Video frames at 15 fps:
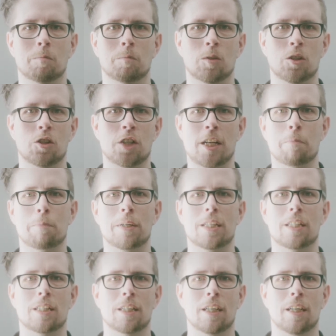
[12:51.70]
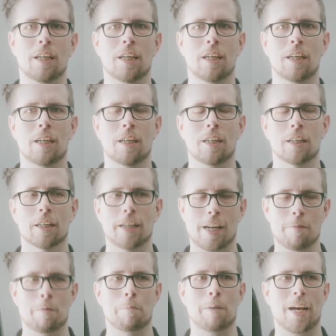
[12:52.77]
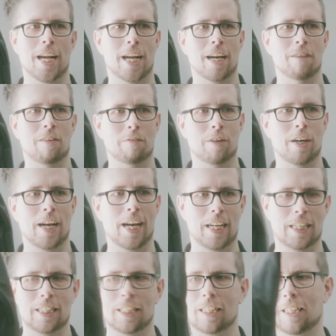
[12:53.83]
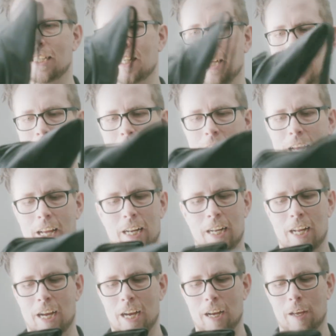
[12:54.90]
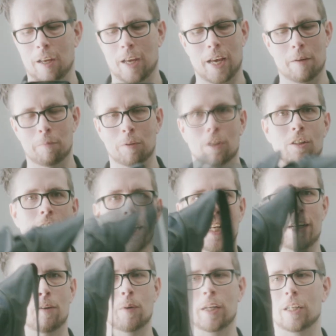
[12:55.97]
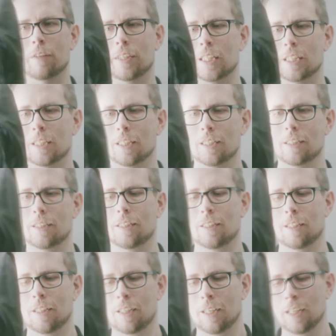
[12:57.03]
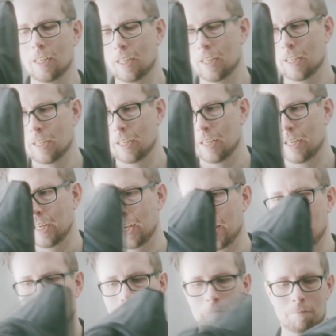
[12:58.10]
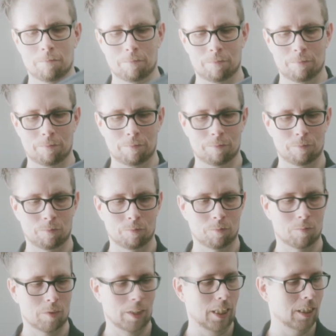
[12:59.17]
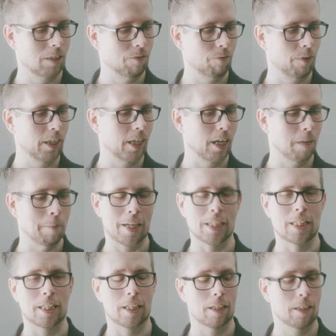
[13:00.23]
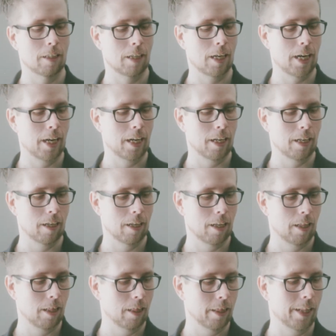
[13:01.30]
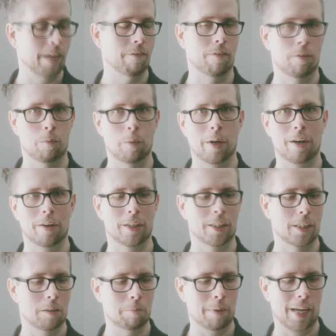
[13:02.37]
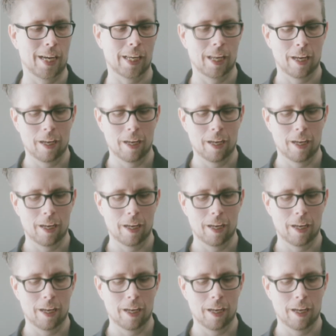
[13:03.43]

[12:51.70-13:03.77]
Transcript: the cheapest camera bag I've ever had and I am not getting rid of it. Um, it's freaking amazing. I love wearing this bag